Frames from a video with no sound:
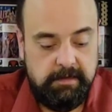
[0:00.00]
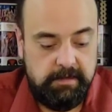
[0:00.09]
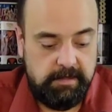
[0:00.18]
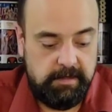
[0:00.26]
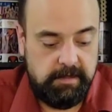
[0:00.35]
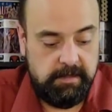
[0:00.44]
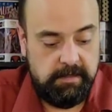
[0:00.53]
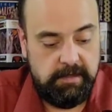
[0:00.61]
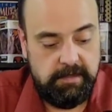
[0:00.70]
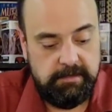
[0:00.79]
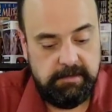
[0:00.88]
And
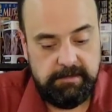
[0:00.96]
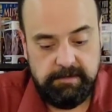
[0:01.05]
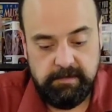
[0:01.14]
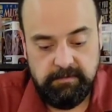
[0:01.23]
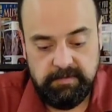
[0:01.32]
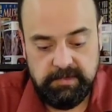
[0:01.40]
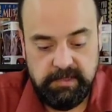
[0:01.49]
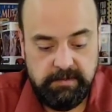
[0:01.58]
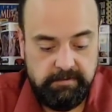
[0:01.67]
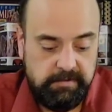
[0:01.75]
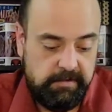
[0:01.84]
hit the thumbs
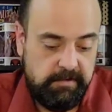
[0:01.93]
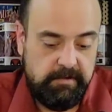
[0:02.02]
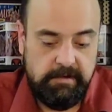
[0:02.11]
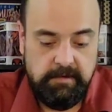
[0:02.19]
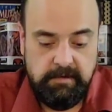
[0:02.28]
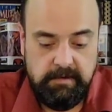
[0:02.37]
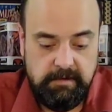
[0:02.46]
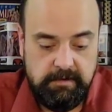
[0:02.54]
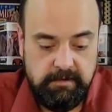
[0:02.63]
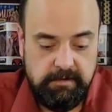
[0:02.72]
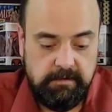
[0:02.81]
up,
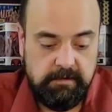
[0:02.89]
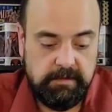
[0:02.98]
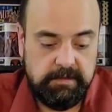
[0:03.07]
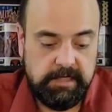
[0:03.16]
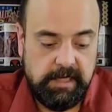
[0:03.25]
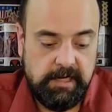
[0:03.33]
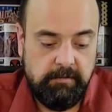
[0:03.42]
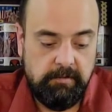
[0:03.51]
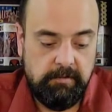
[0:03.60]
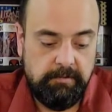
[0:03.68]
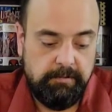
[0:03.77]
because I
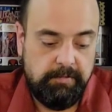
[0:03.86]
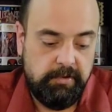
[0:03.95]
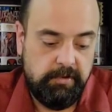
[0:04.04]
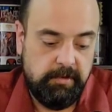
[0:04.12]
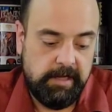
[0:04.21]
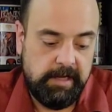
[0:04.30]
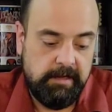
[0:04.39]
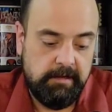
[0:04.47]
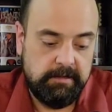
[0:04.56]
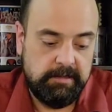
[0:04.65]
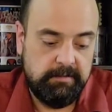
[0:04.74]
will pull
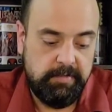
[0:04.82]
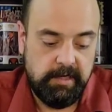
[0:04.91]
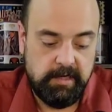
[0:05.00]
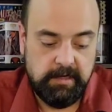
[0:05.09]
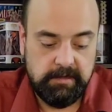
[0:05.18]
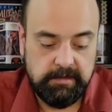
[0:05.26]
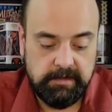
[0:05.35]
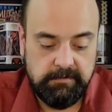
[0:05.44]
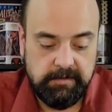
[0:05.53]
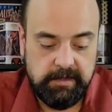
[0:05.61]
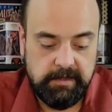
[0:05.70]
out some Pogs. I've
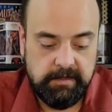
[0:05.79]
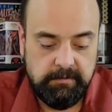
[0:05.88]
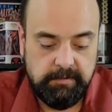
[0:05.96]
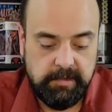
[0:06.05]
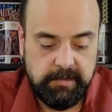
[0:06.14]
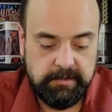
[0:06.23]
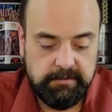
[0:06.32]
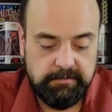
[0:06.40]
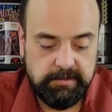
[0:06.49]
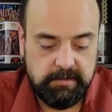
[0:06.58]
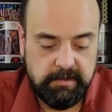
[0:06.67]
got a box of
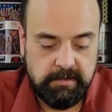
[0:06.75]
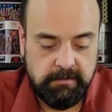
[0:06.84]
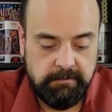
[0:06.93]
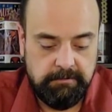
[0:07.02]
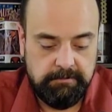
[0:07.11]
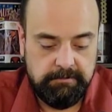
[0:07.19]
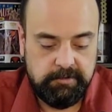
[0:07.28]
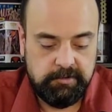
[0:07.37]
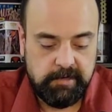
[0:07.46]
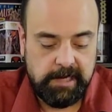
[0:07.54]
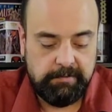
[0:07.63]
Star
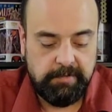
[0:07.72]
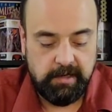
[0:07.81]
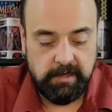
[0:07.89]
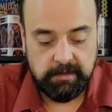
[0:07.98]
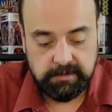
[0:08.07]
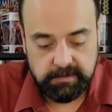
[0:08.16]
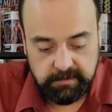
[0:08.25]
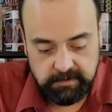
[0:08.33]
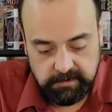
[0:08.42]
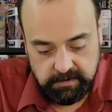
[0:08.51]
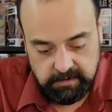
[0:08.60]
Trek Pogs
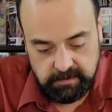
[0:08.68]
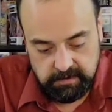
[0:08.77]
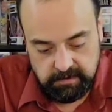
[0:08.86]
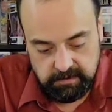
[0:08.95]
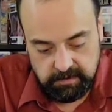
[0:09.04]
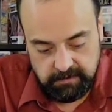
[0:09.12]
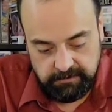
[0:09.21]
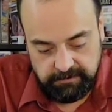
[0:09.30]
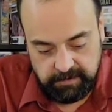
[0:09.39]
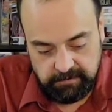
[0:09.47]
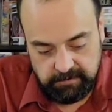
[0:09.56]
that I
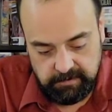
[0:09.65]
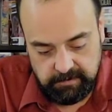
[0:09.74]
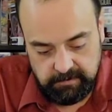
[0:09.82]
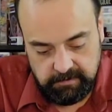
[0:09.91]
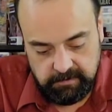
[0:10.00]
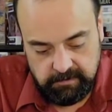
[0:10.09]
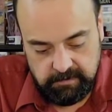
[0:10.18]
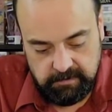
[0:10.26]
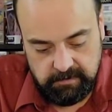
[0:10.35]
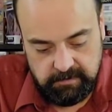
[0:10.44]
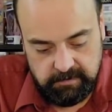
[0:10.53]
found.
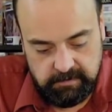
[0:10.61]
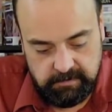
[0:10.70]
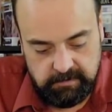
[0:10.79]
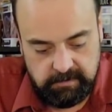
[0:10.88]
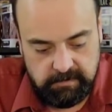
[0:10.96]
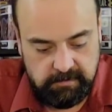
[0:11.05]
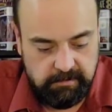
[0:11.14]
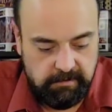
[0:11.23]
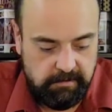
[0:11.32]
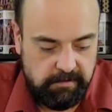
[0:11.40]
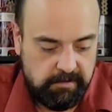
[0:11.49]
They're a
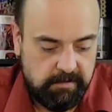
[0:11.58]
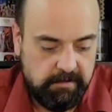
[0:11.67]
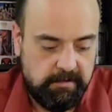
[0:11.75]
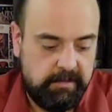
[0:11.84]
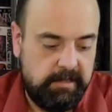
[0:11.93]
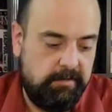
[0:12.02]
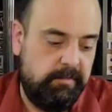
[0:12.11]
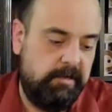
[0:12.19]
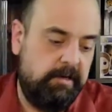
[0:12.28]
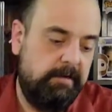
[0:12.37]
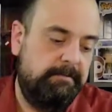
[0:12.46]
little harder to come
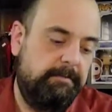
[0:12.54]
by.